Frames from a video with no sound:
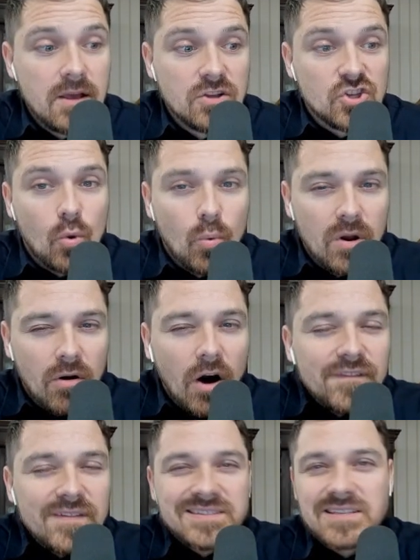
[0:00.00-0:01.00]
So we're
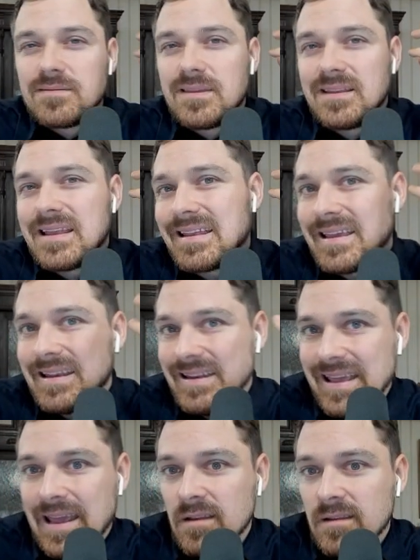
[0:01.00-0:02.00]
offering something that they
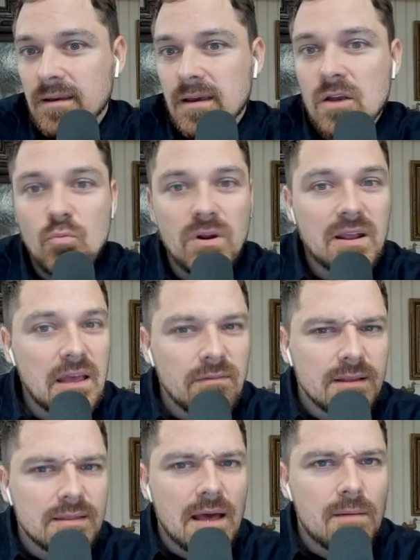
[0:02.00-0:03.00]
need. We're
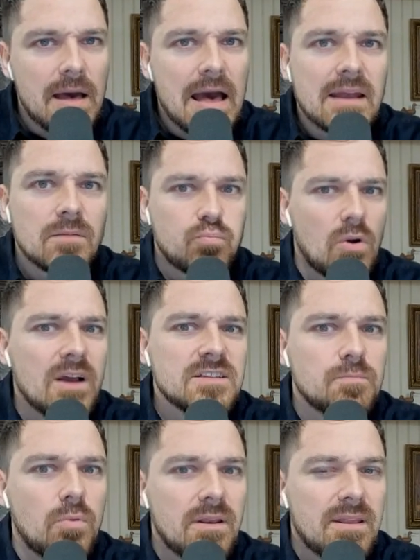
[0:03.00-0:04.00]
giving them at a price
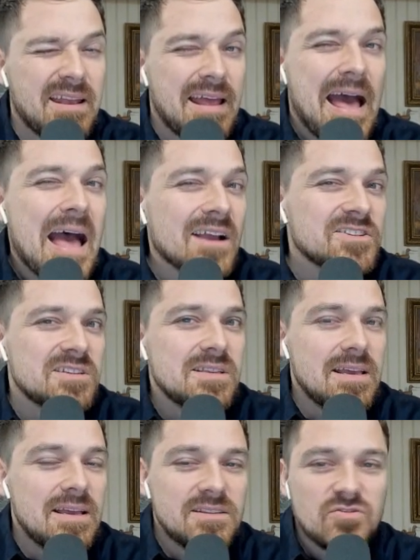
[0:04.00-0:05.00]
point that
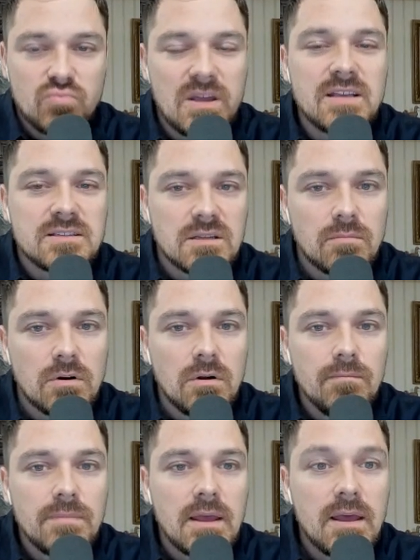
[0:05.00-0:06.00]
actually is reasonable.